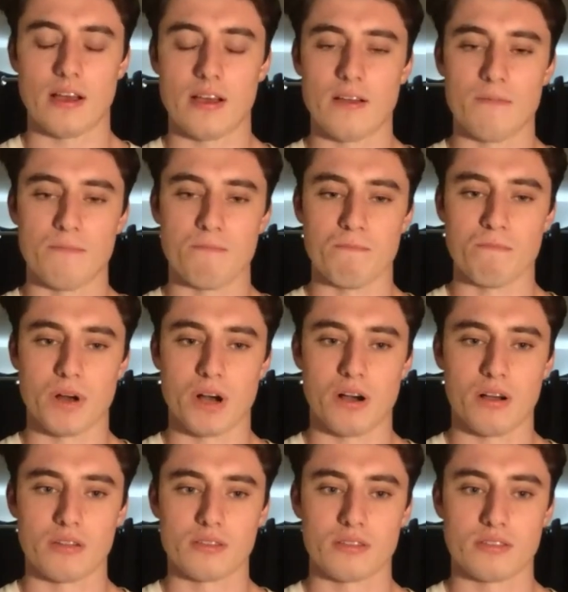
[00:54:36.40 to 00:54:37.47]
Um,
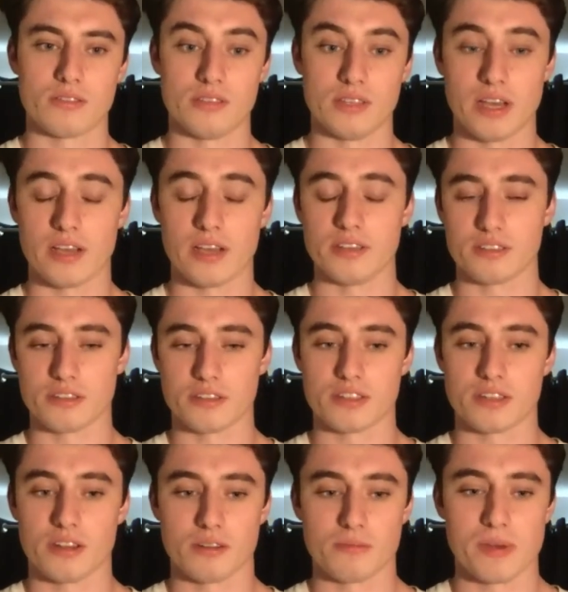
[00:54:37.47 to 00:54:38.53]
yeah, you touched
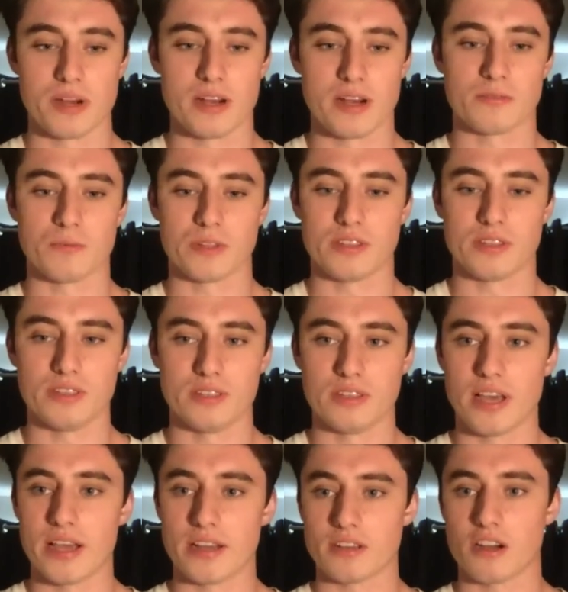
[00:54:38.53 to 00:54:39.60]
on it, Martin, with the
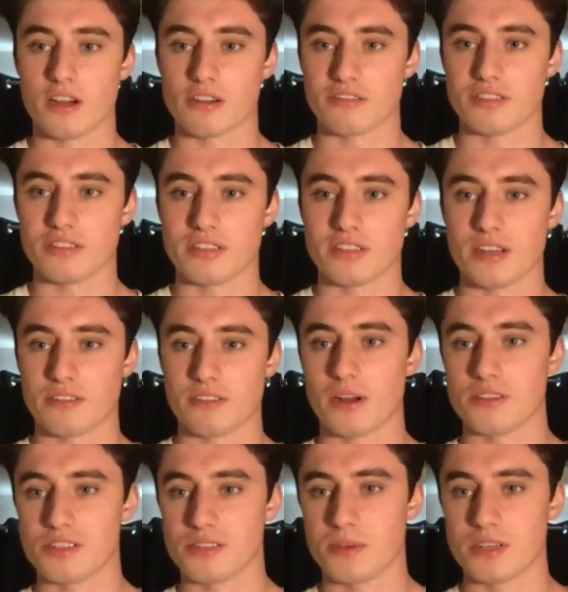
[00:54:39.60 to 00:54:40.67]
ethnography and
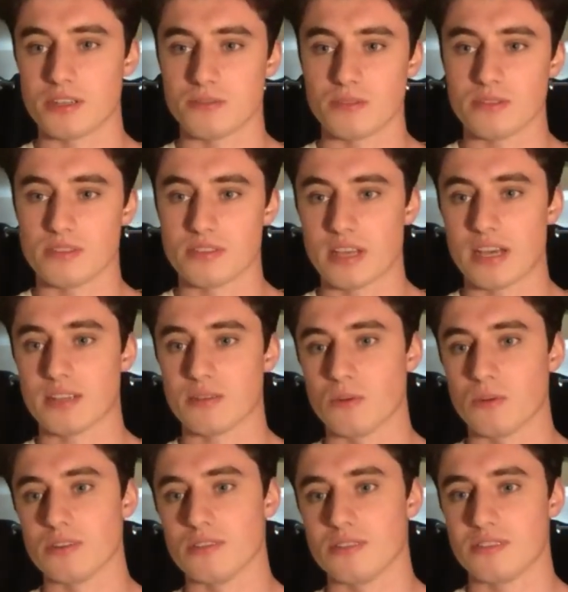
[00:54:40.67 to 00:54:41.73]
anthropology modules. That
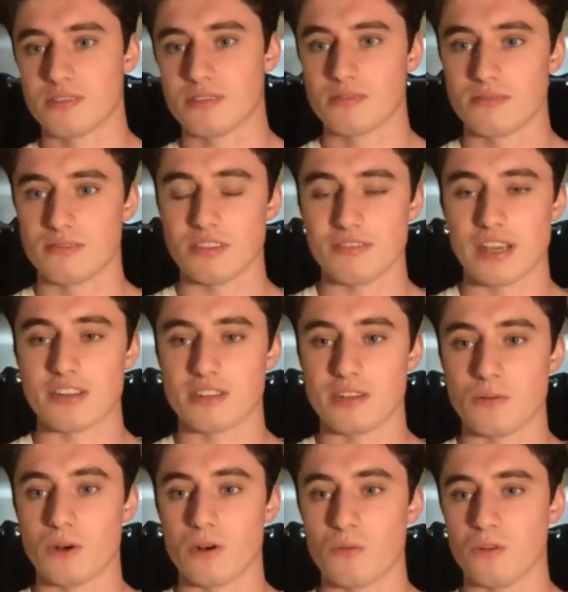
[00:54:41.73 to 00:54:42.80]
was eventually
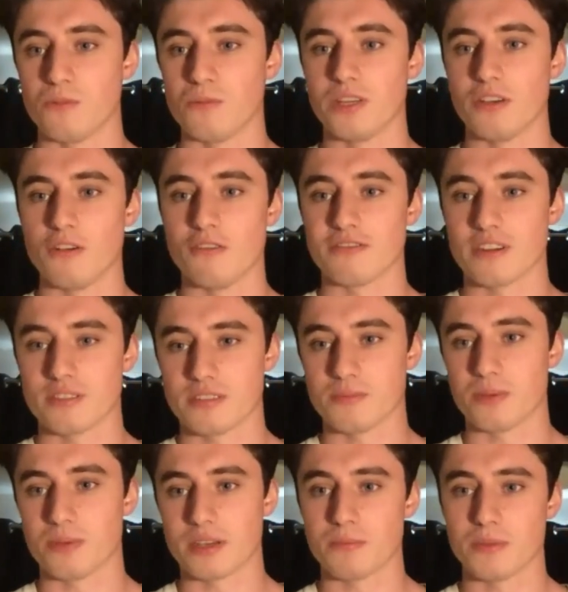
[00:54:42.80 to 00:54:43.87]
what won me over to
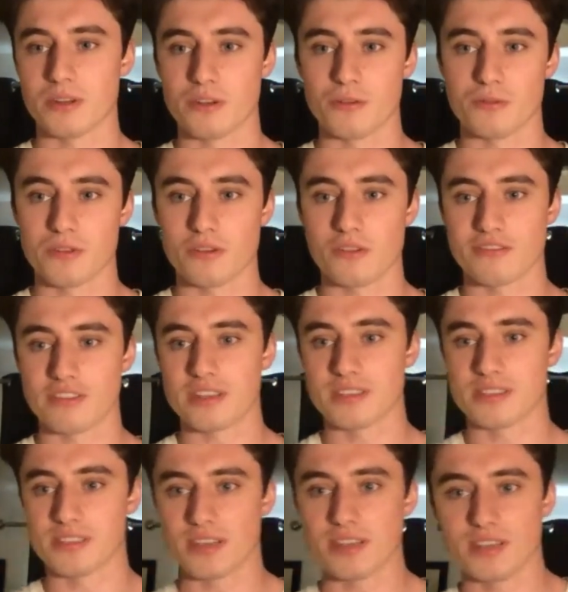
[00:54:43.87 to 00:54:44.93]
pick Maynooth over
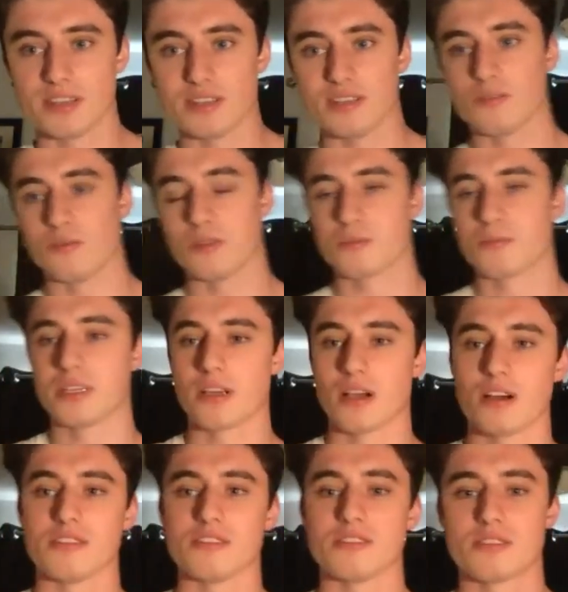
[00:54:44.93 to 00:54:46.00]
NCAD was
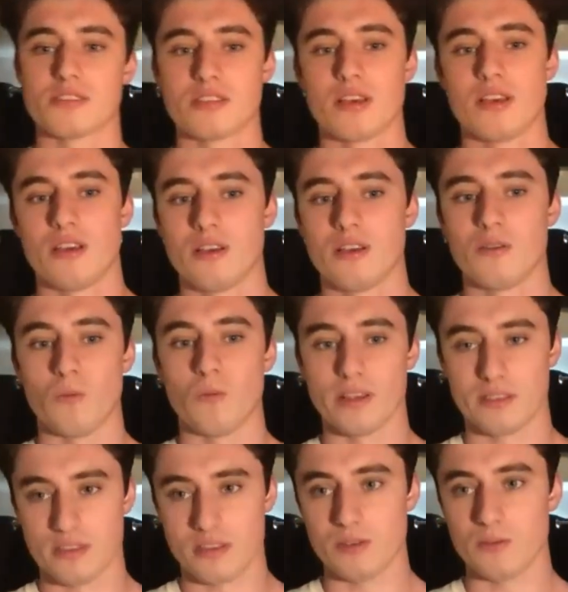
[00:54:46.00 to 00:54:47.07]
because
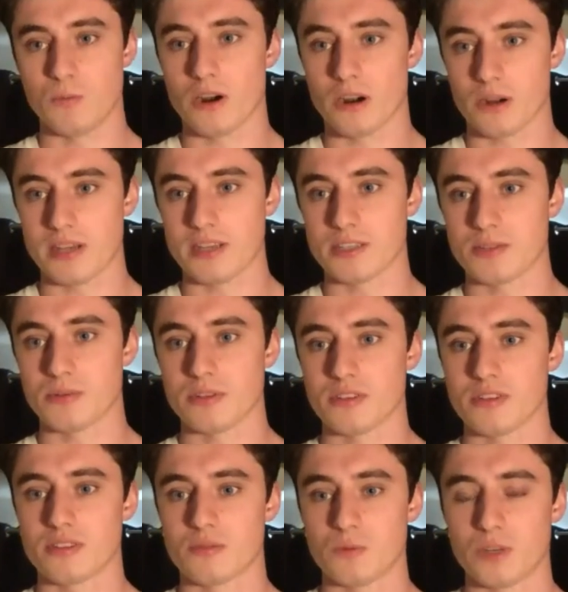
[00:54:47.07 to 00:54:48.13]
with the work placement,
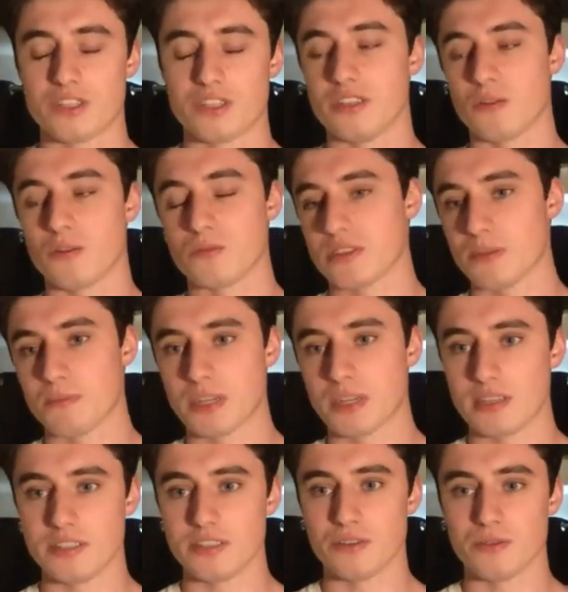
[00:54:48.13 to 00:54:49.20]
which you don't
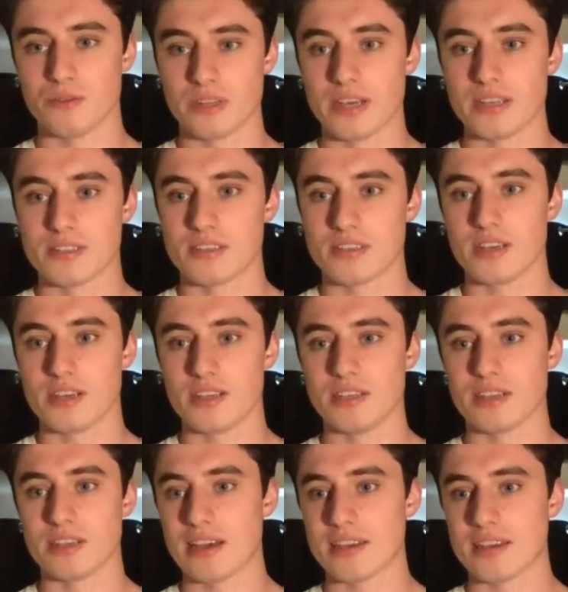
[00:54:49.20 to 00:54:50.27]
typically do in NCAD
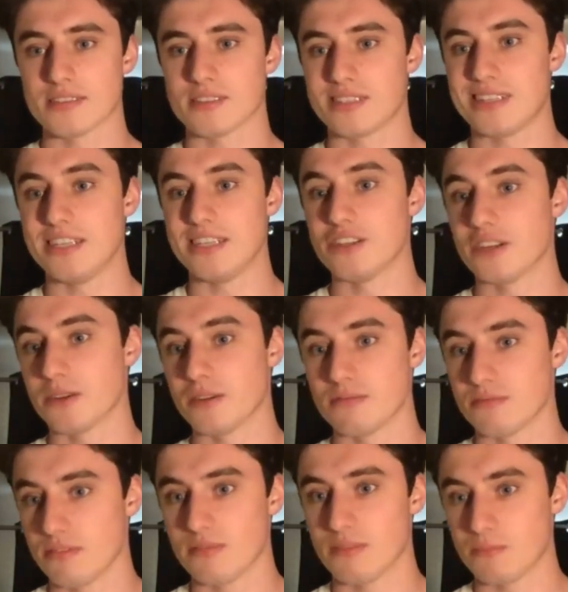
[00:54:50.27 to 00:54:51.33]
unless it's a teaching
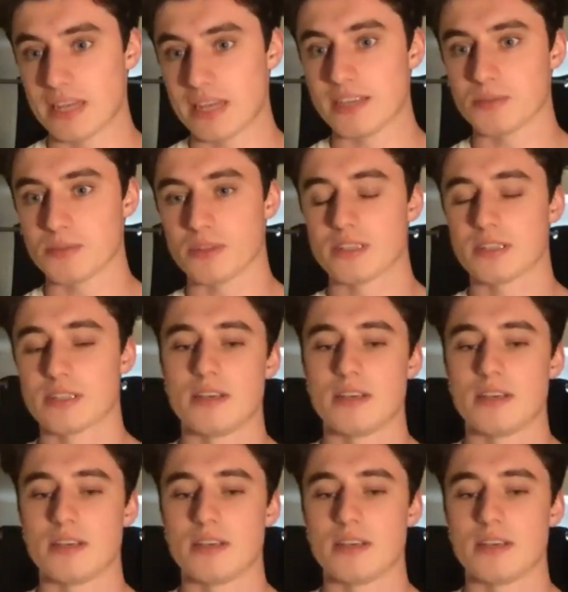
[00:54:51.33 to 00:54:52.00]
placement,